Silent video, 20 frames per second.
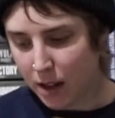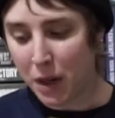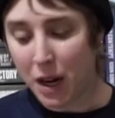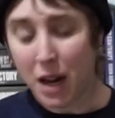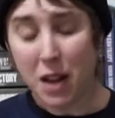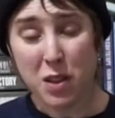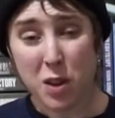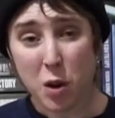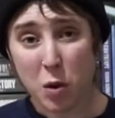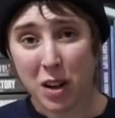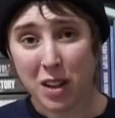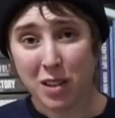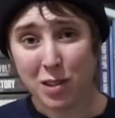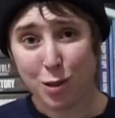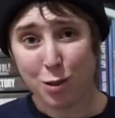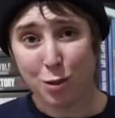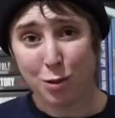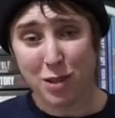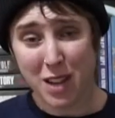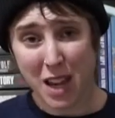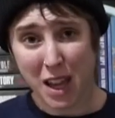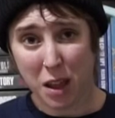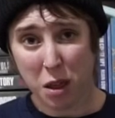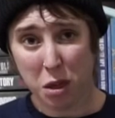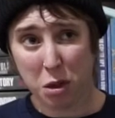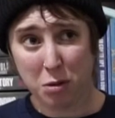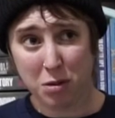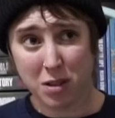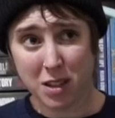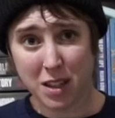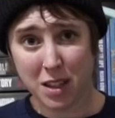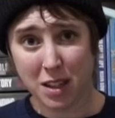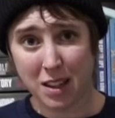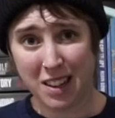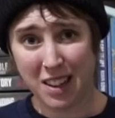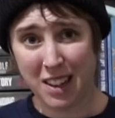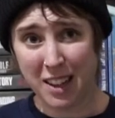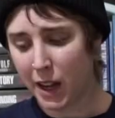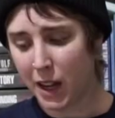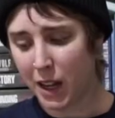But unknowing to
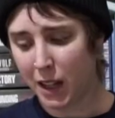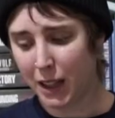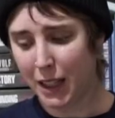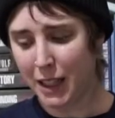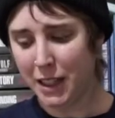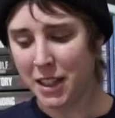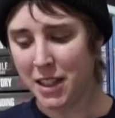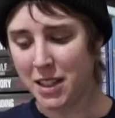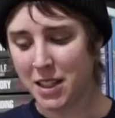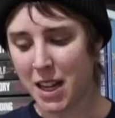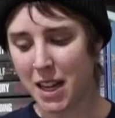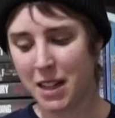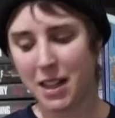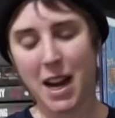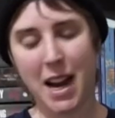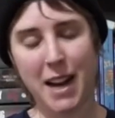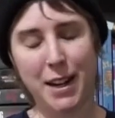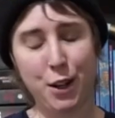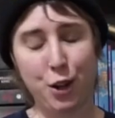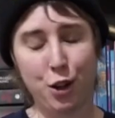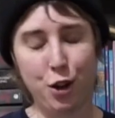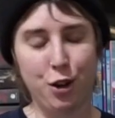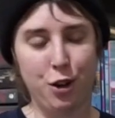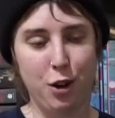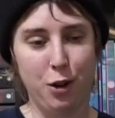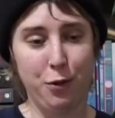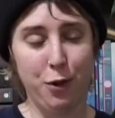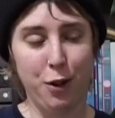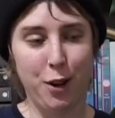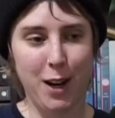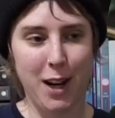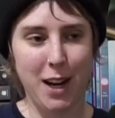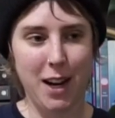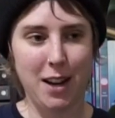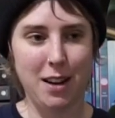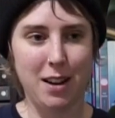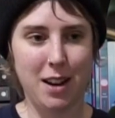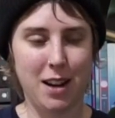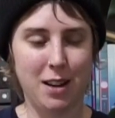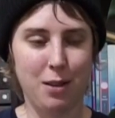Telthusa, Lydgus had kind of gone over
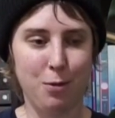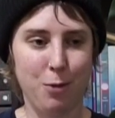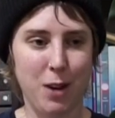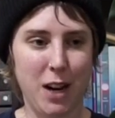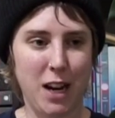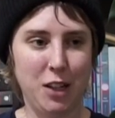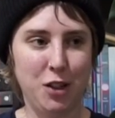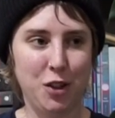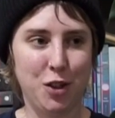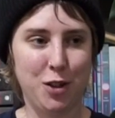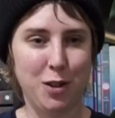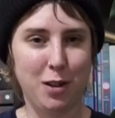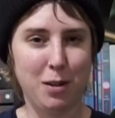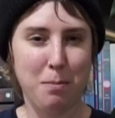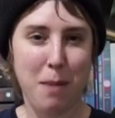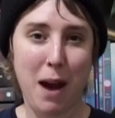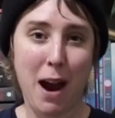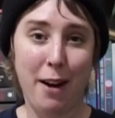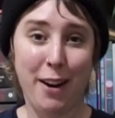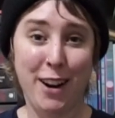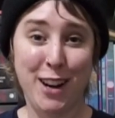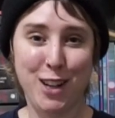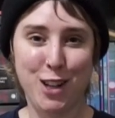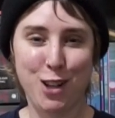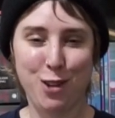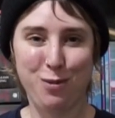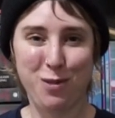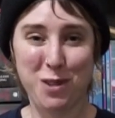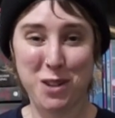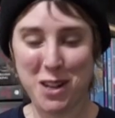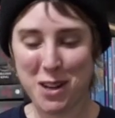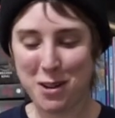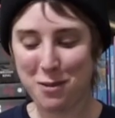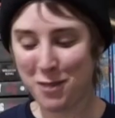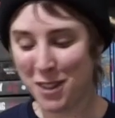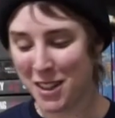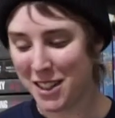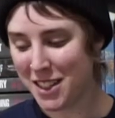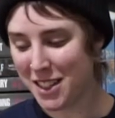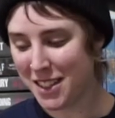ahead and arranged a marriage for
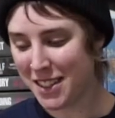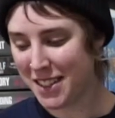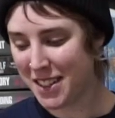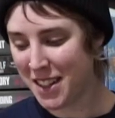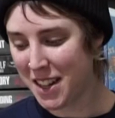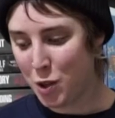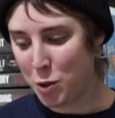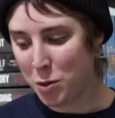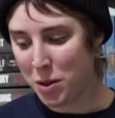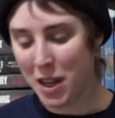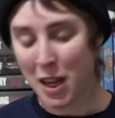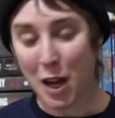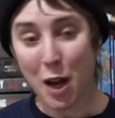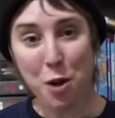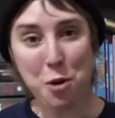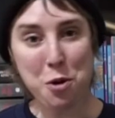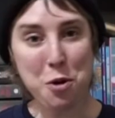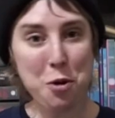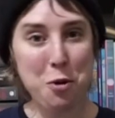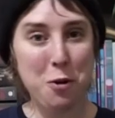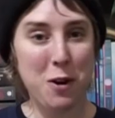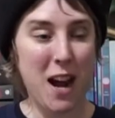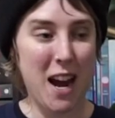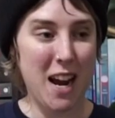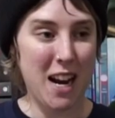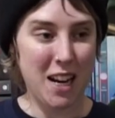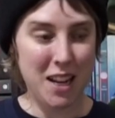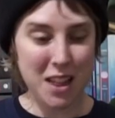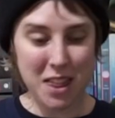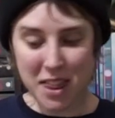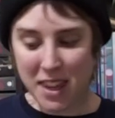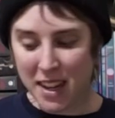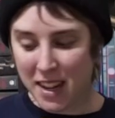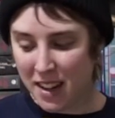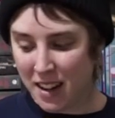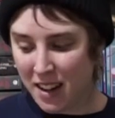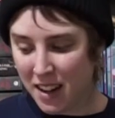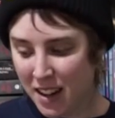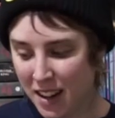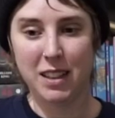Iphis to a girl called
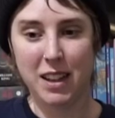Ianthe.